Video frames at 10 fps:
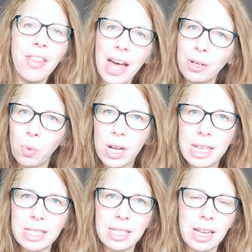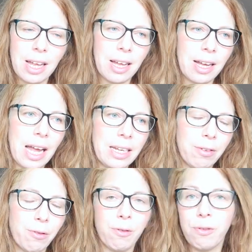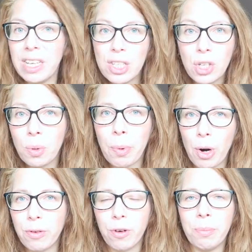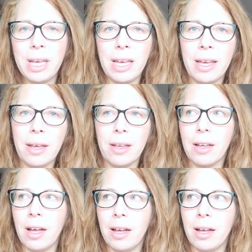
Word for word: That was the kind of easier part for me